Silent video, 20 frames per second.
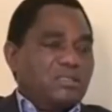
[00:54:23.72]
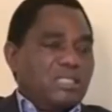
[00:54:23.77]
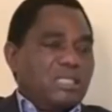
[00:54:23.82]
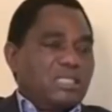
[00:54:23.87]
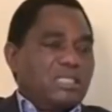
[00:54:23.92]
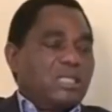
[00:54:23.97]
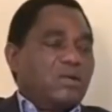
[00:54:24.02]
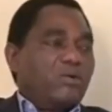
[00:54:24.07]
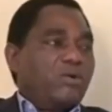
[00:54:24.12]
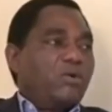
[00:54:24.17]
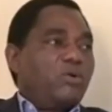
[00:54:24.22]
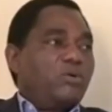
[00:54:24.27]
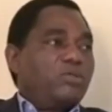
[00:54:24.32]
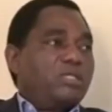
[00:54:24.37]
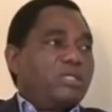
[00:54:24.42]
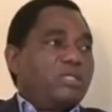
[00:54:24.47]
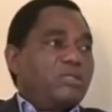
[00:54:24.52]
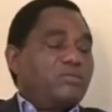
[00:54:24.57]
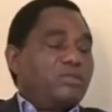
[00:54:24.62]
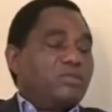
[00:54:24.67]
taking away all
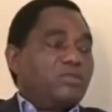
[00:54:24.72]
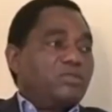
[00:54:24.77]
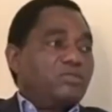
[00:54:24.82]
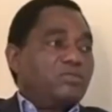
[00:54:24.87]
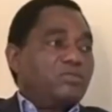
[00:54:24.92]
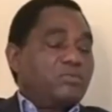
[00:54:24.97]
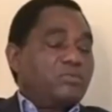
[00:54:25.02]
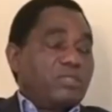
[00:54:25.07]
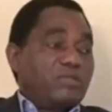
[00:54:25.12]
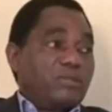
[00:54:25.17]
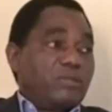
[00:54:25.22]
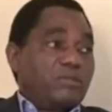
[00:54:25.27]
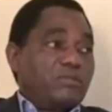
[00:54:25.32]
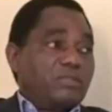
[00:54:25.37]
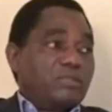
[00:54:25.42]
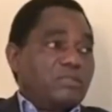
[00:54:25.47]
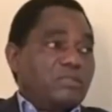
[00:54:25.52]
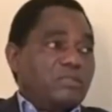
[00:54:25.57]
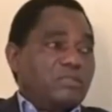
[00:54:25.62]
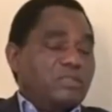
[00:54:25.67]
the revenues from
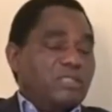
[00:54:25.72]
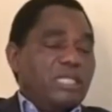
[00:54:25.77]
development.